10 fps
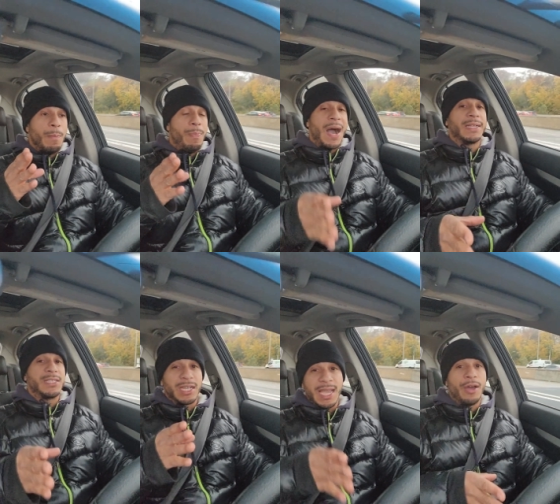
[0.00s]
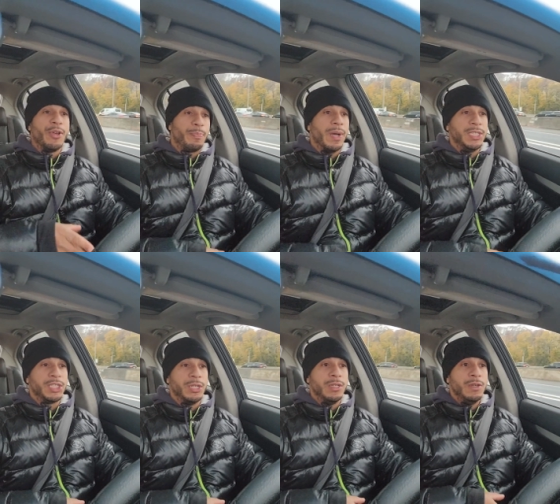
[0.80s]
boxer
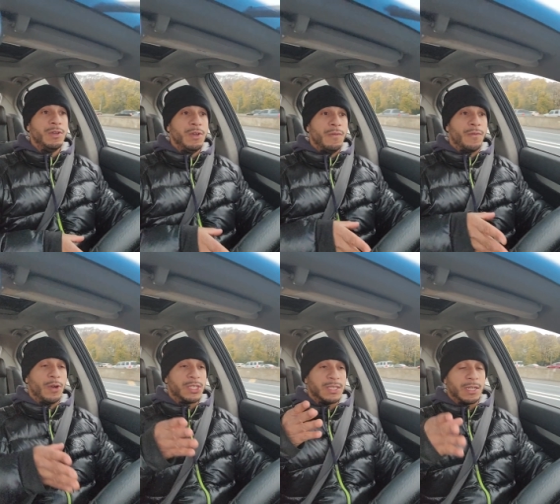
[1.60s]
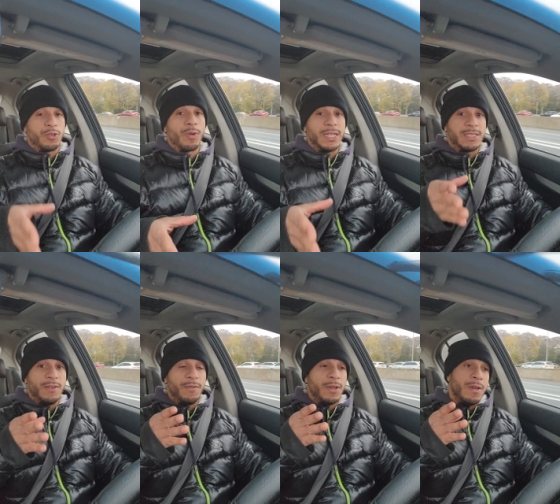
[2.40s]
counterpuncher versus
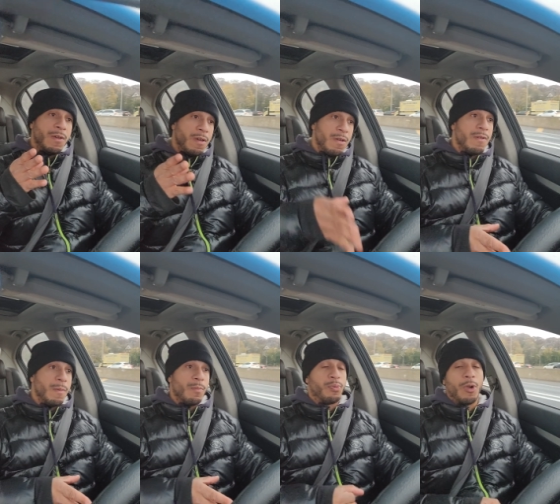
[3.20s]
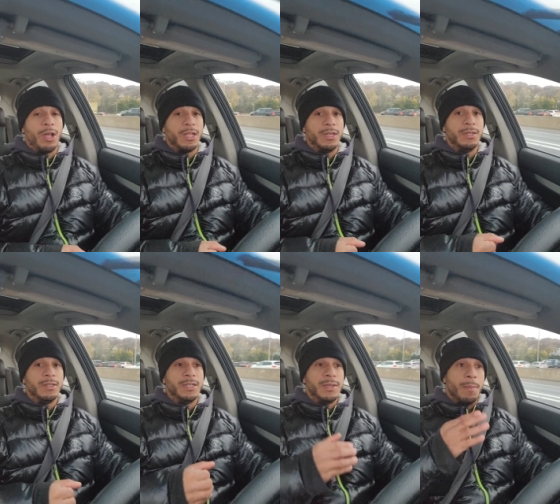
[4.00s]
aggressive, brawler,
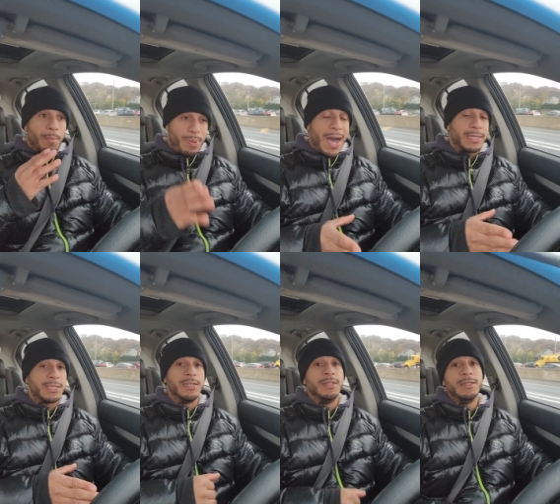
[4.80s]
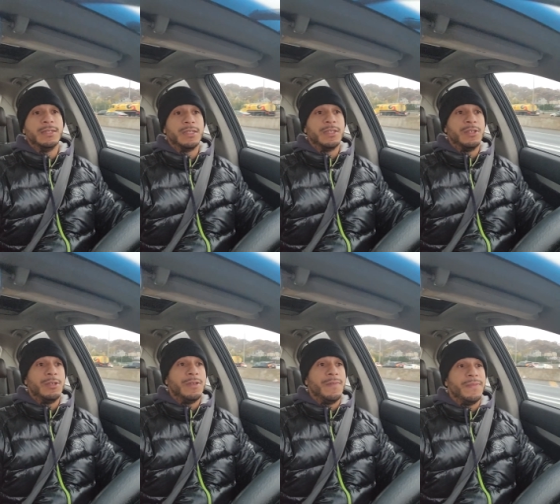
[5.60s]
boxer.
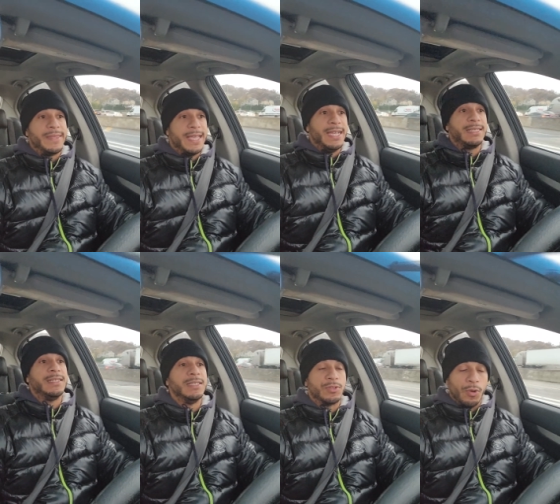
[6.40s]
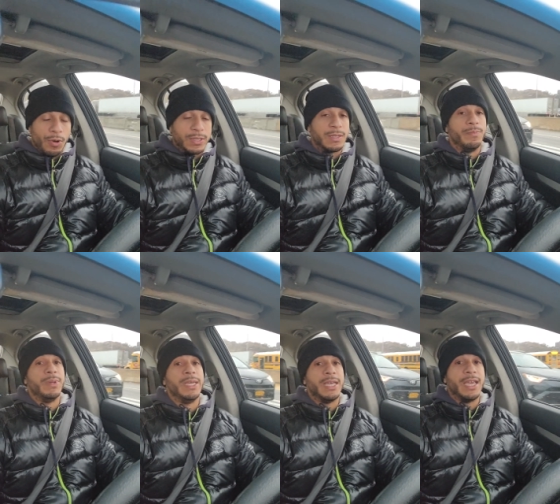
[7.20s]
This is going to
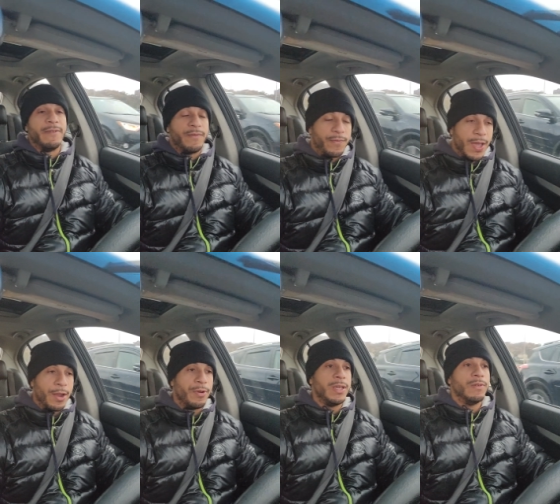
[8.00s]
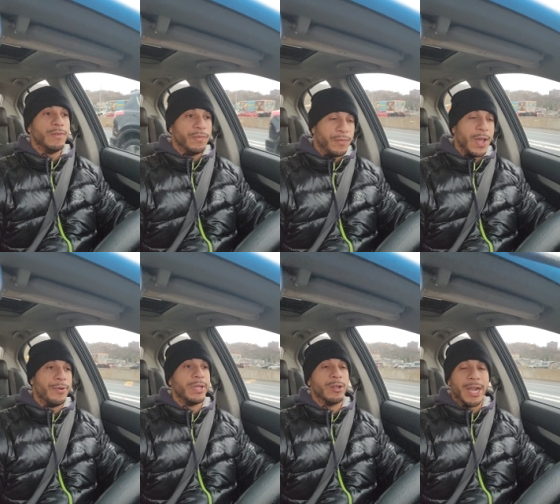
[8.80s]
be a very,
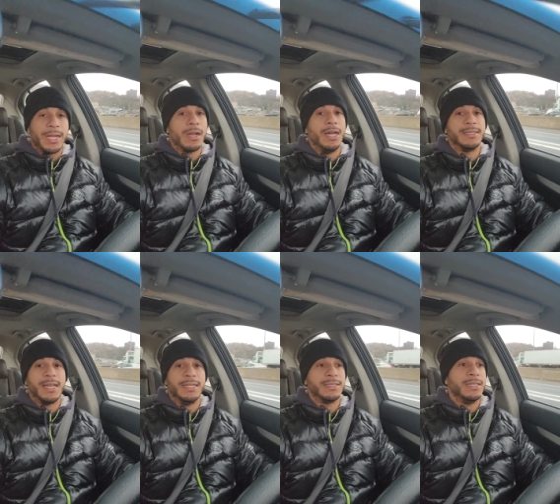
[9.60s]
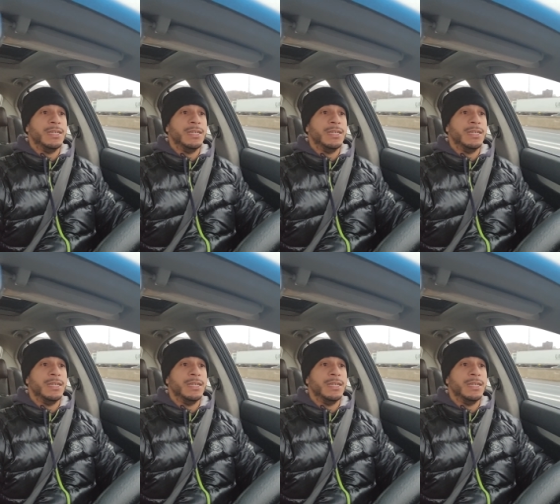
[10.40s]
very great contest.